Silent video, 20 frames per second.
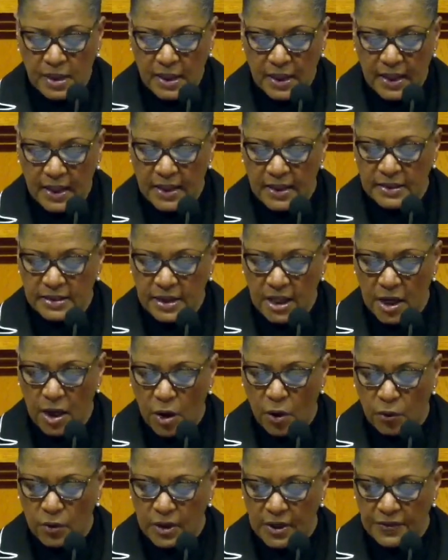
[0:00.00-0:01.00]
It is a
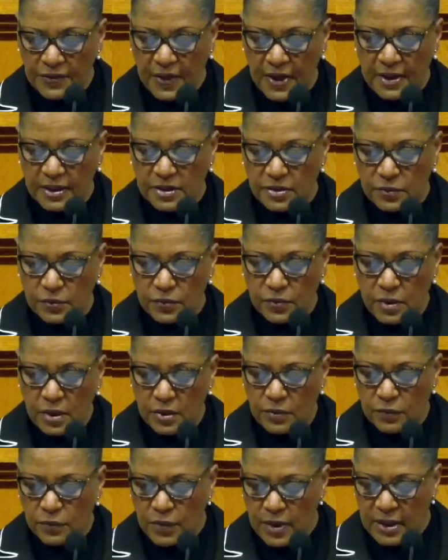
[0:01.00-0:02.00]
holy thing to
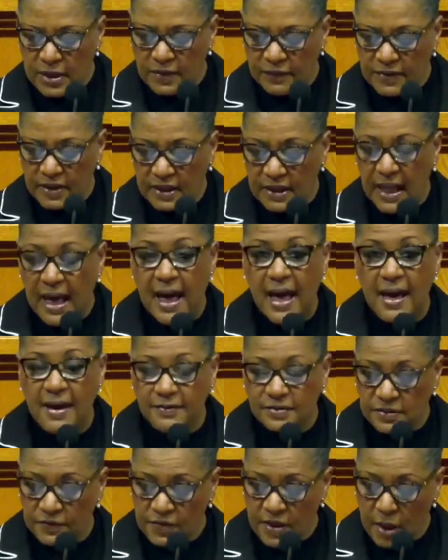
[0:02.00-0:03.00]
read of the
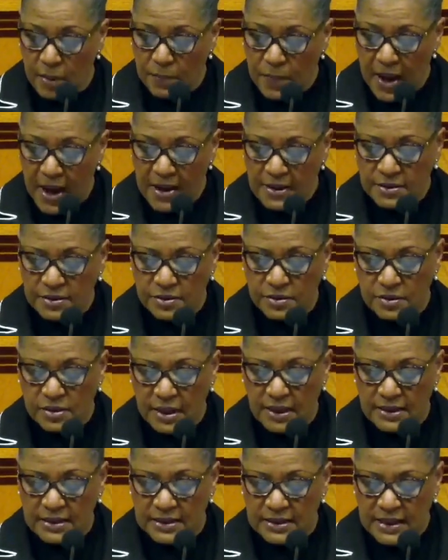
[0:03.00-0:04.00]
lives of the apostles
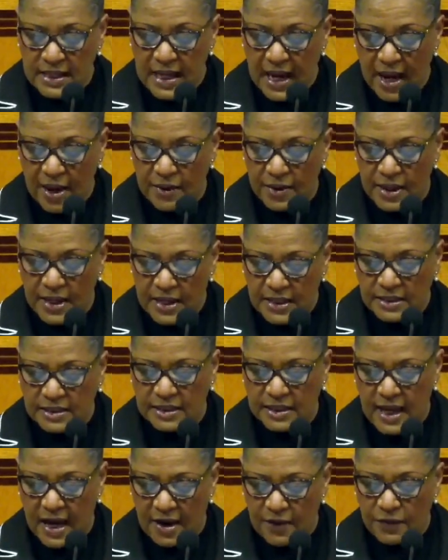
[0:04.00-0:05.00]
and see how each
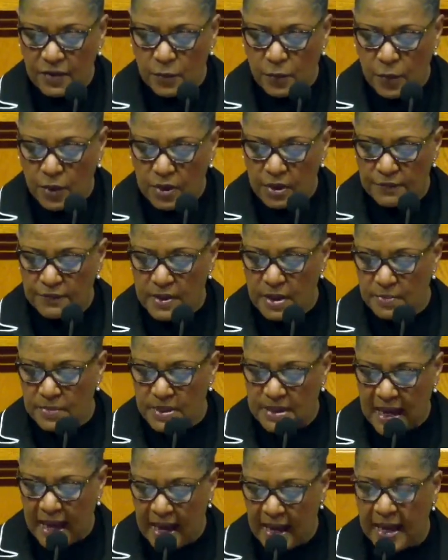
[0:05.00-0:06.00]
and every one of them
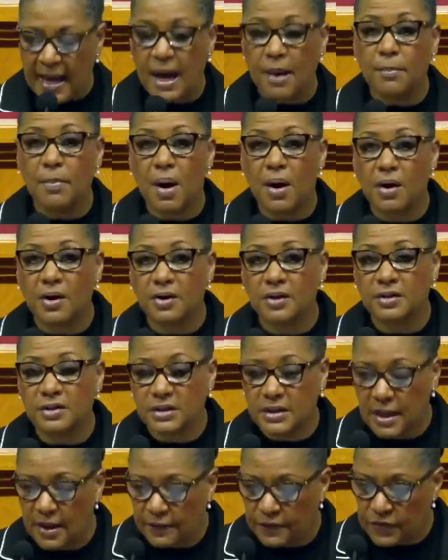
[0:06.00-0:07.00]
died a martyr's
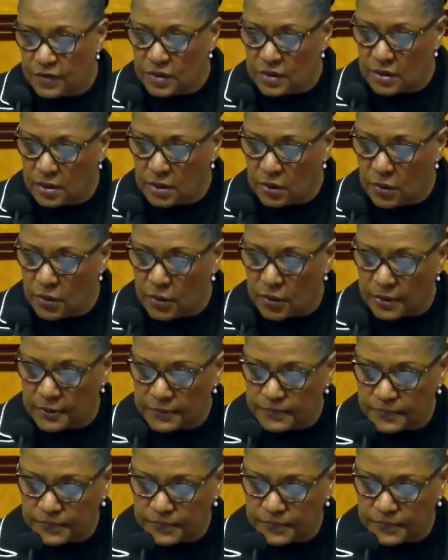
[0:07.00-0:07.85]
death to the Lord.